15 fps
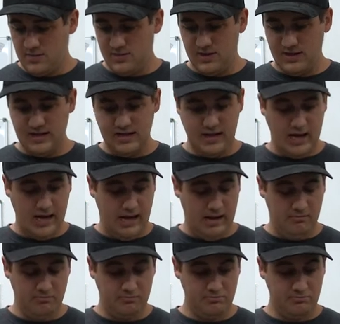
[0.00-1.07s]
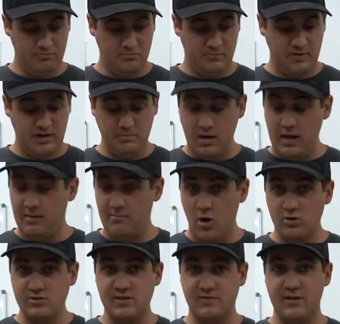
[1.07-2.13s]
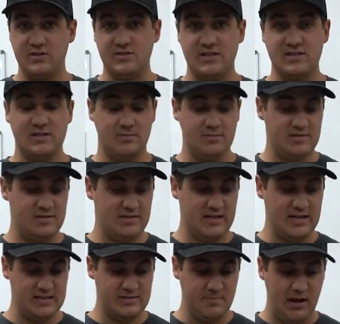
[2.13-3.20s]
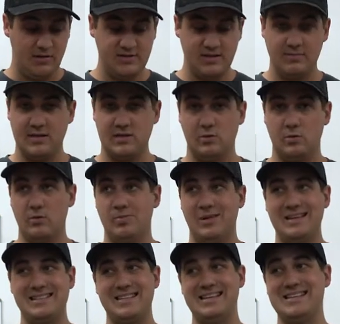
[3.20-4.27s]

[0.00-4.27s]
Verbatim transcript: the um, in most of their systems, this mounting bezel will replace the